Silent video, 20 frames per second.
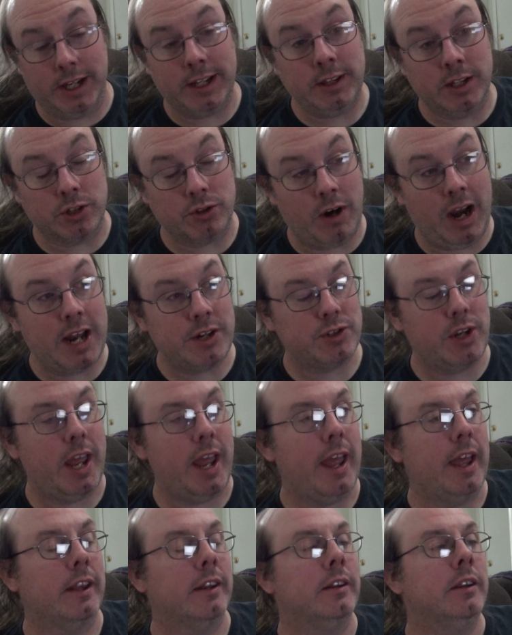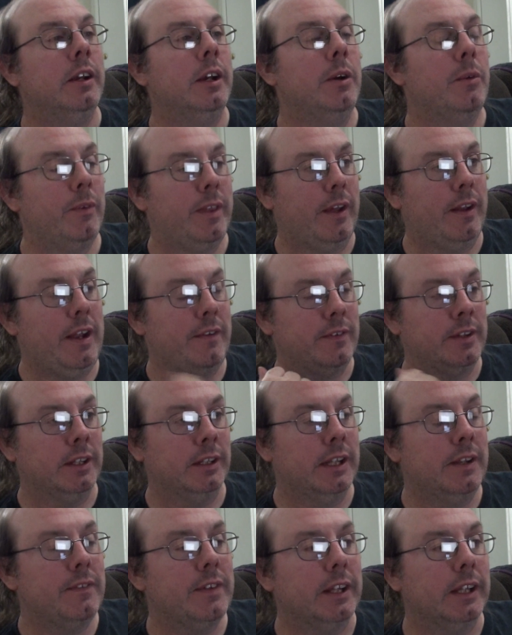in the trash can without having to
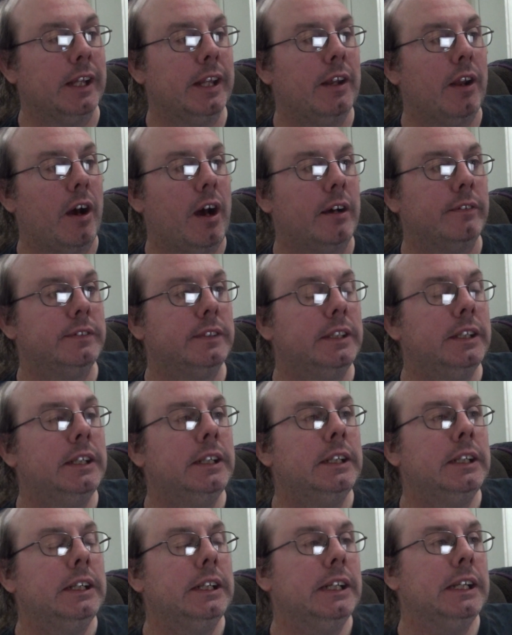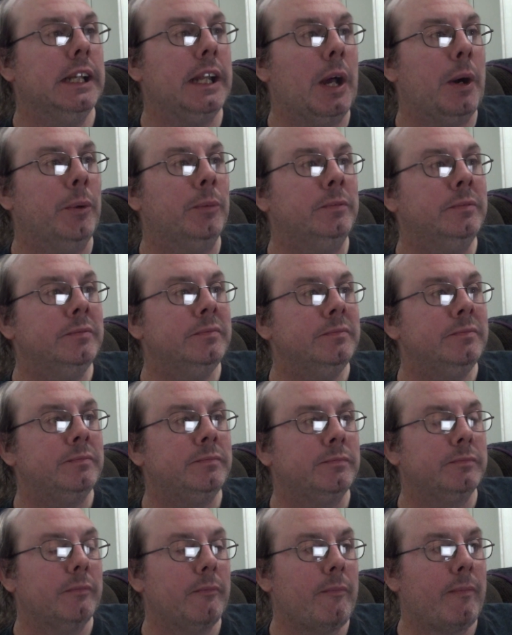lift the lid off, you know.
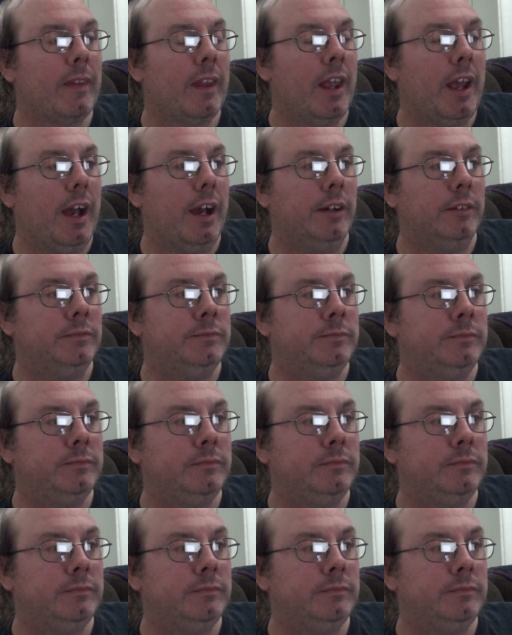Um,